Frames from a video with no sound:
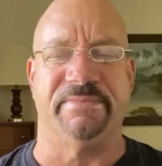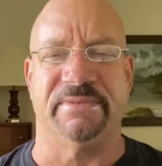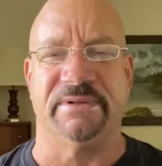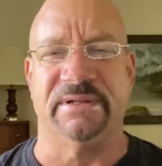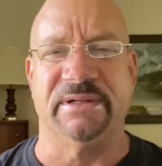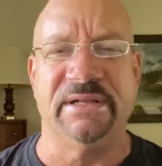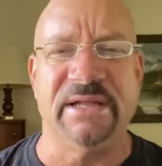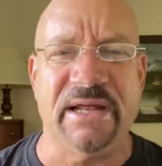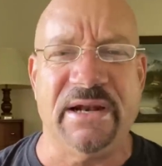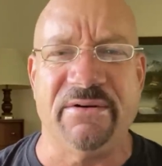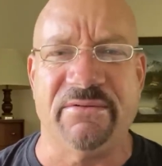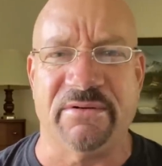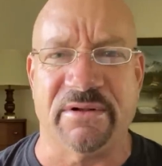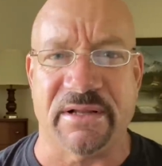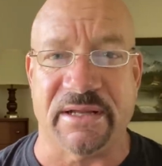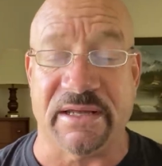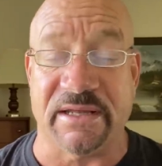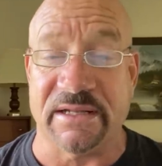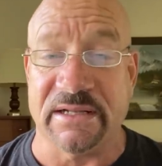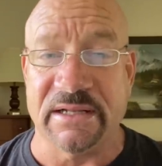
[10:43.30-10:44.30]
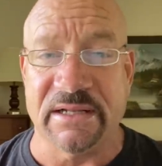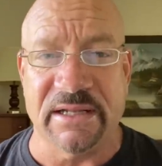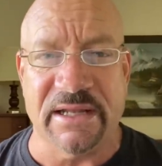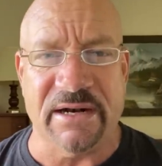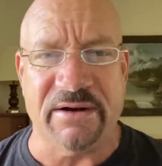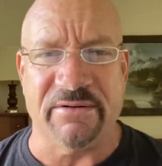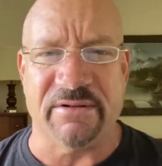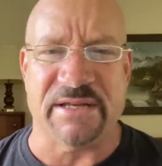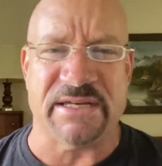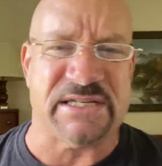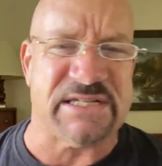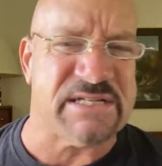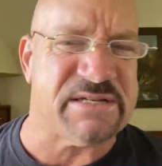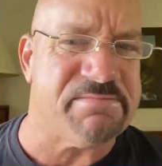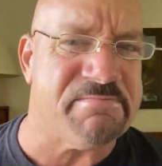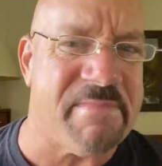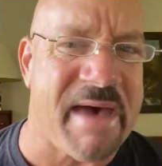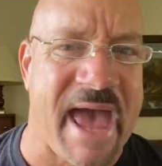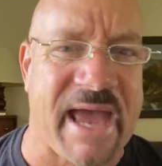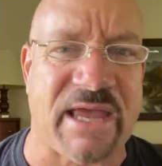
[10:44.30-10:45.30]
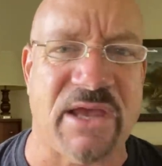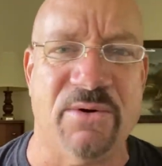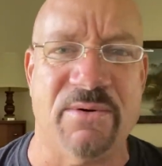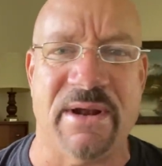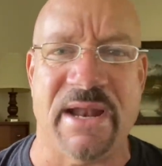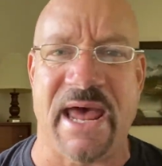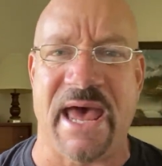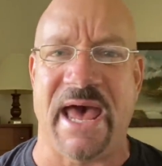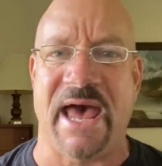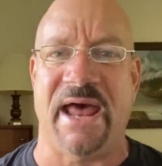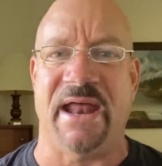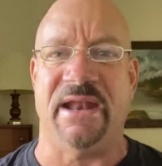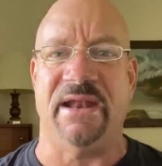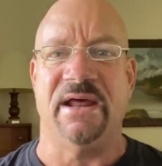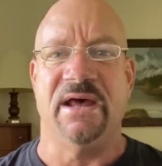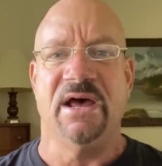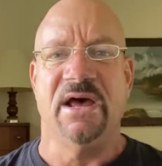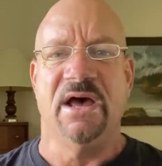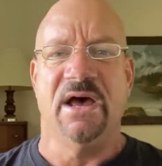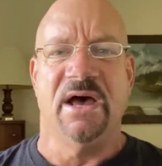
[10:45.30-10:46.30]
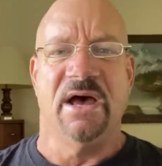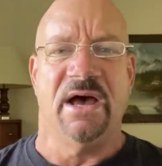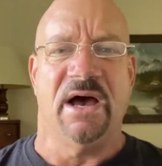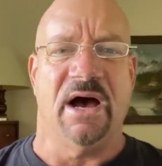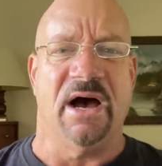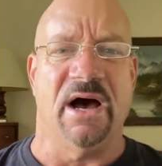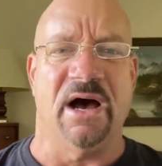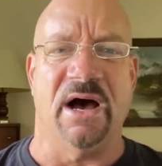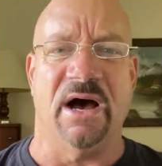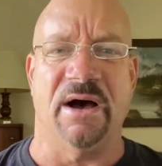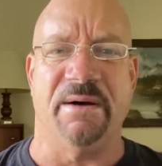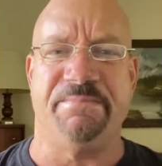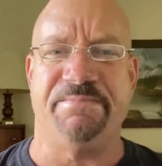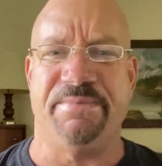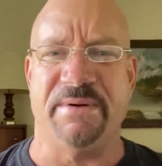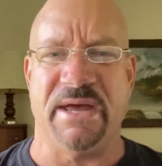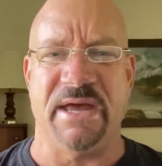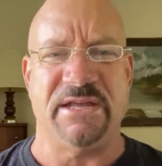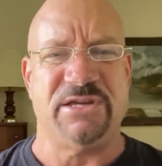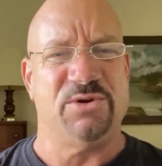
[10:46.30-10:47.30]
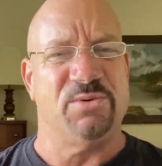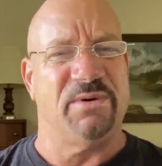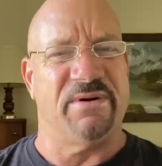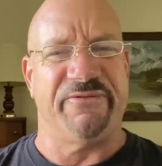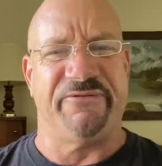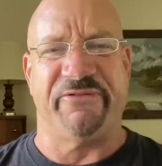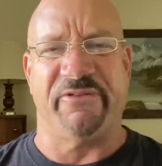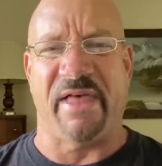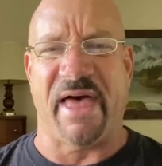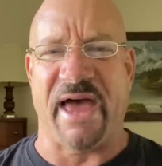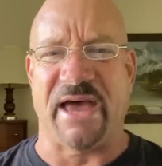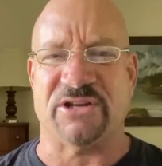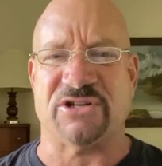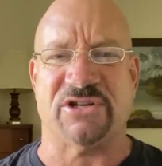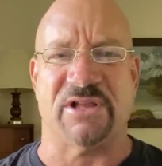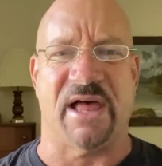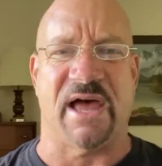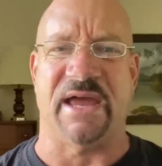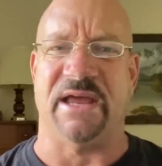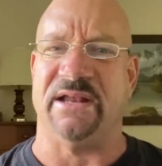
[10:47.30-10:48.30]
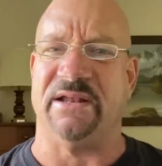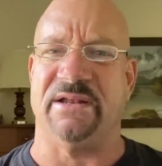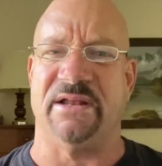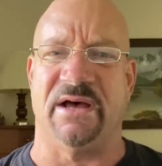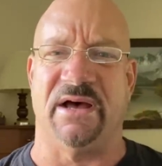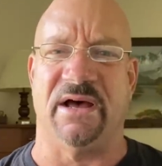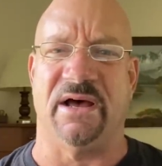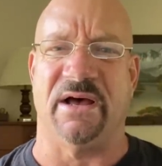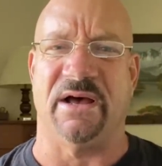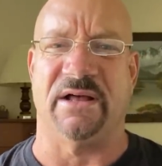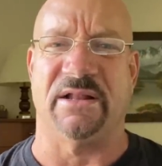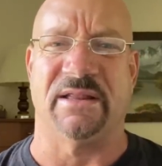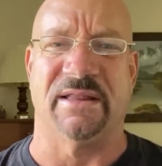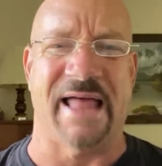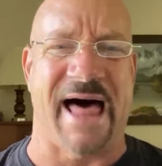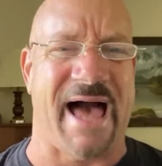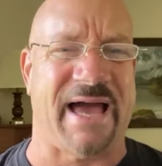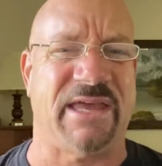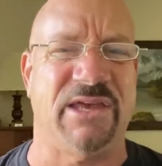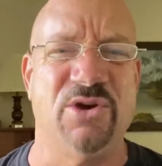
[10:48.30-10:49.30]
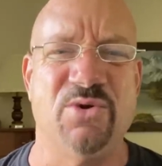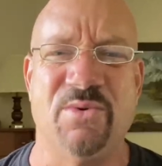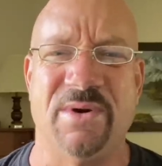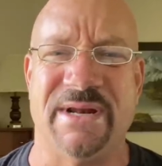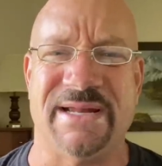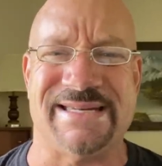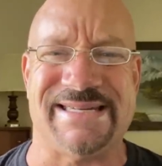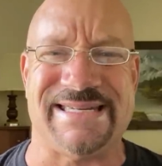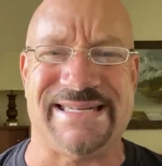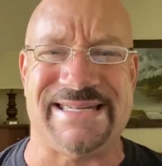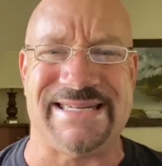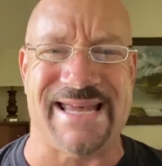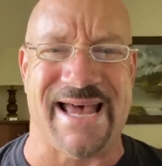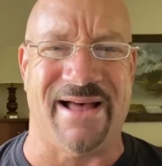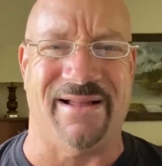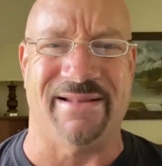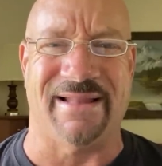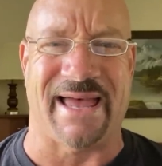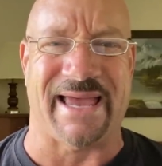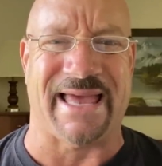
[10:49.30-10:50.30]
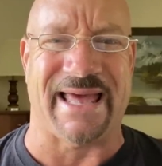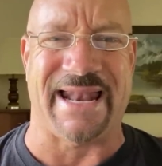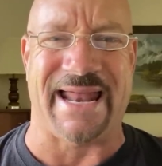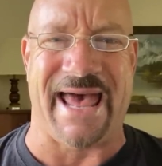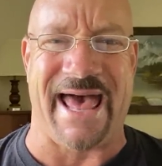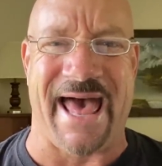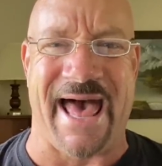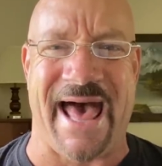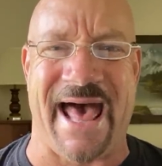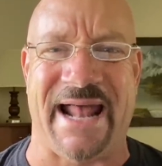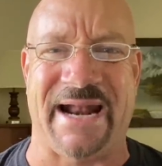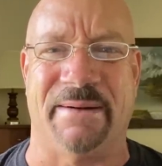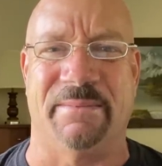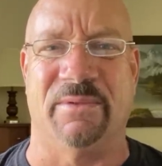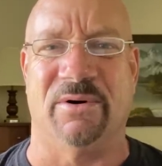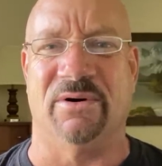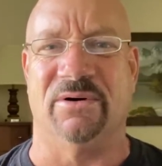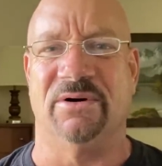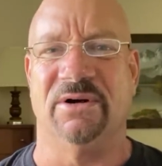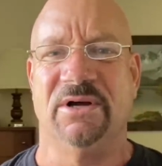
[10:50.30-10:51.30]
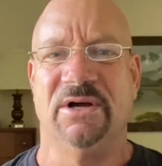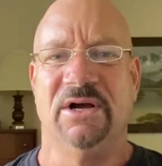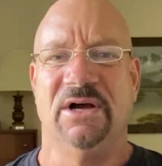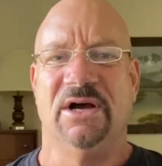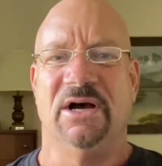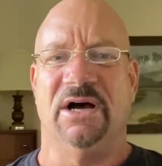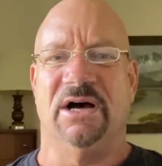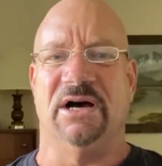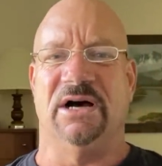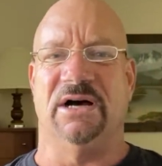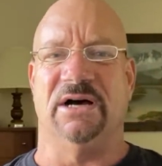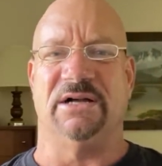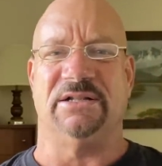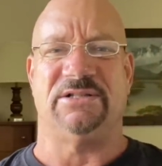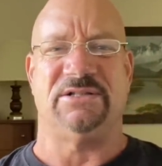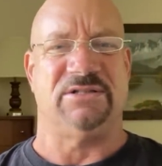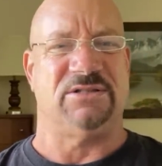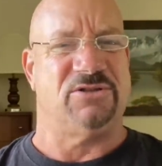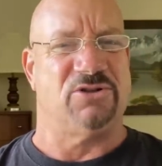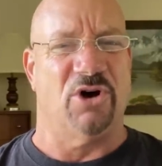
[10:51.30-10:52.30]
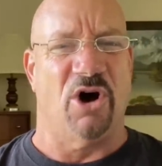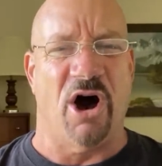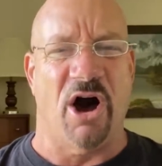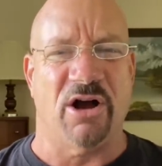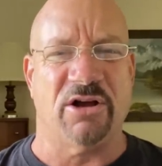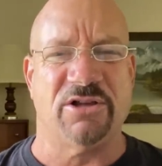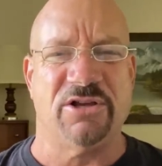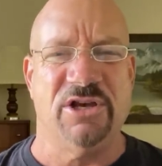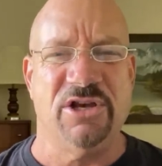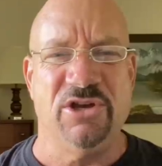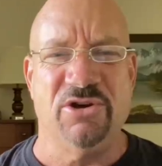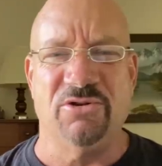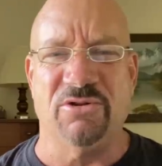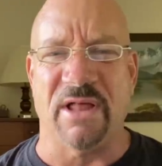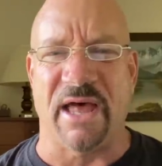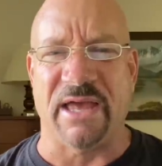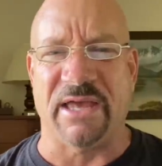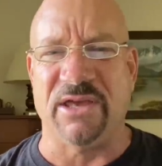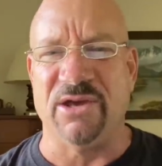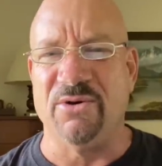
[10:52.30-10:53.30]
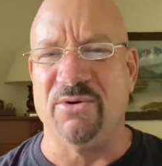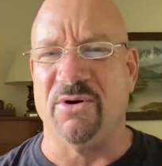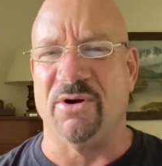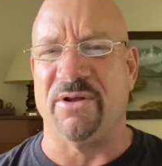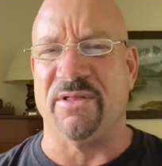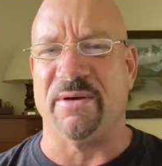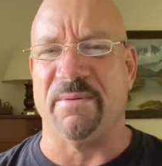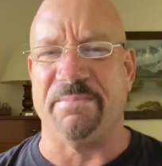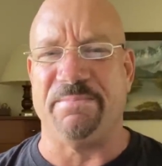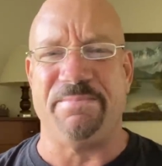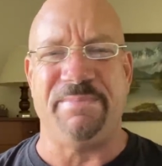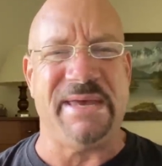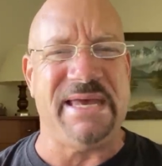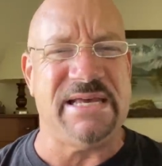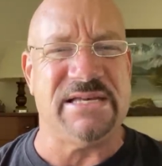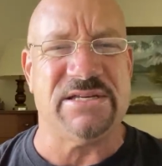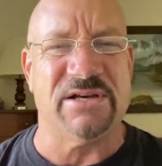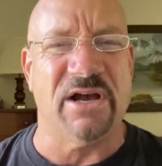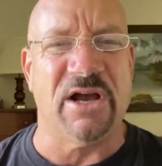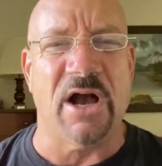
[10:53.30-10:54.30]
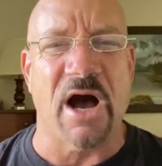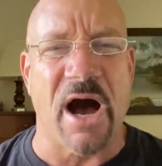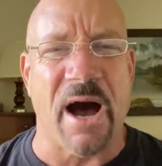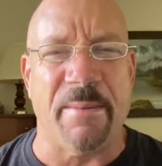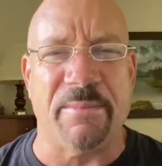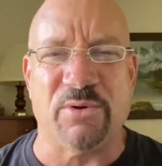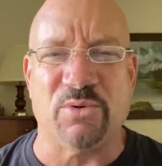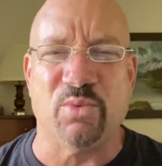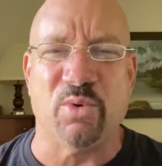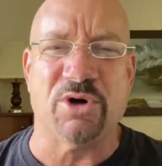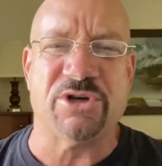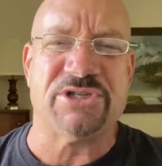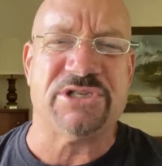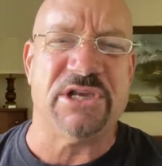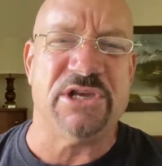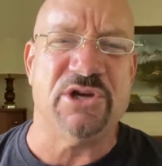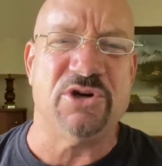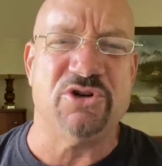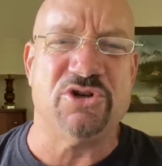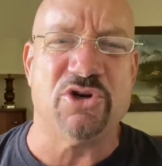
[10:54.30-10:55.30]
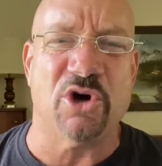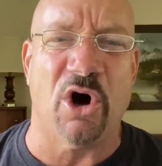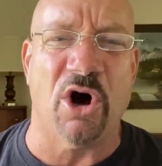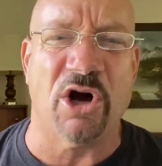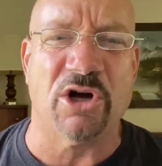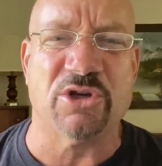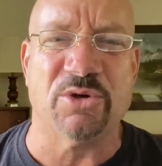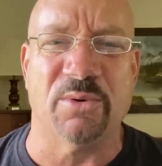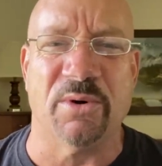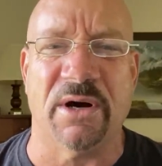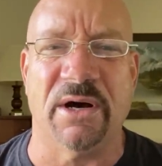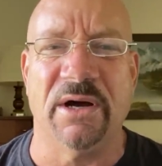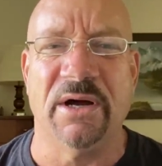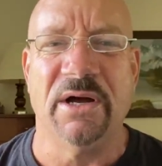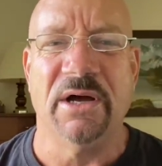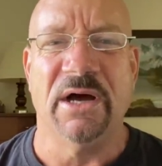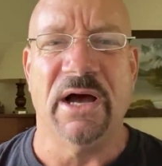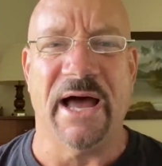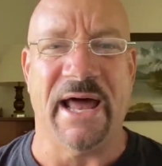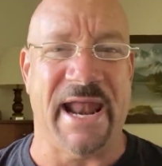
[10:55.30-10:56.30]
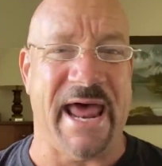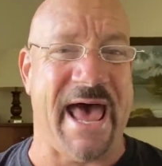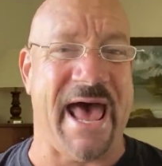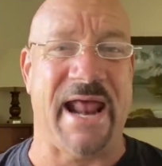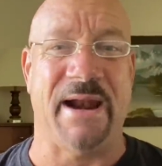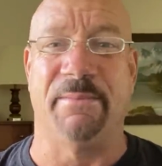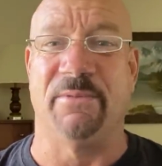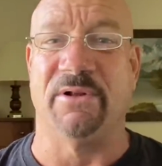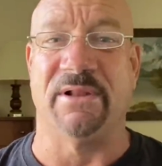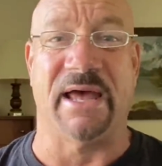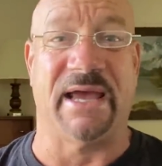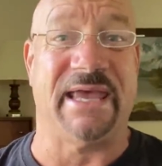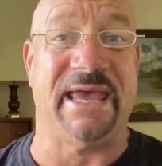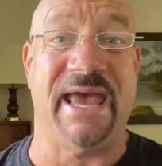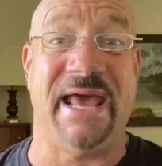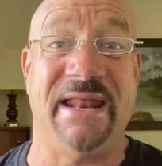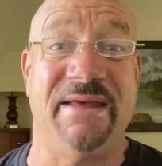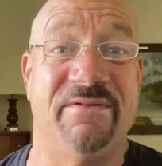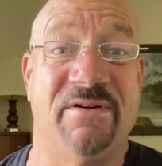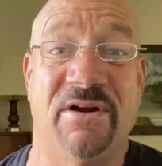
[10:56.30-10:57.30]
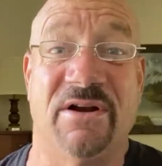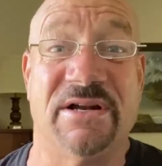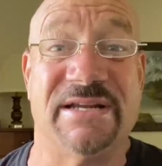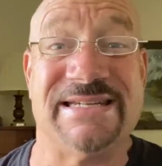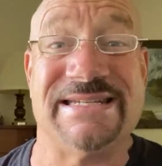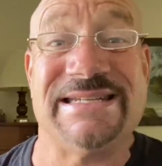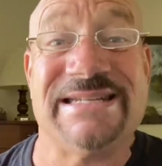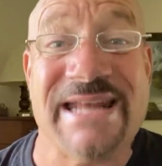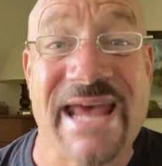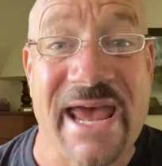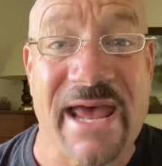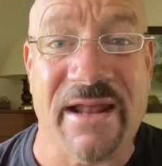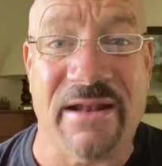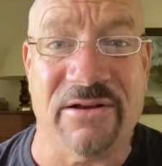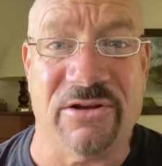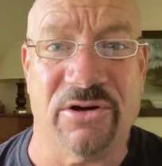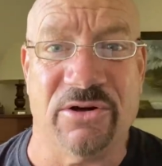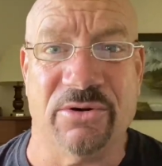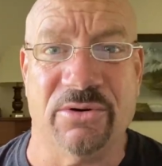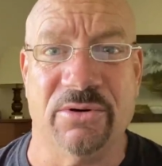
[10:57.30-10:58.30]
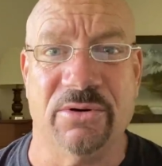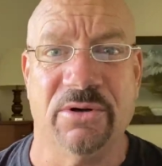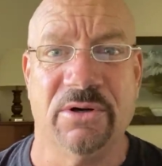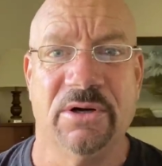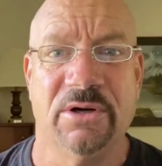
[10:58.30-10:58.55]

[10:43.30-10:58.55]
literally smack you in the head, hit you with a flashlight, lock you in a cell like an animal, talk to you like you are the piece of garbage, worse than you talk to an animal that can't even understand you.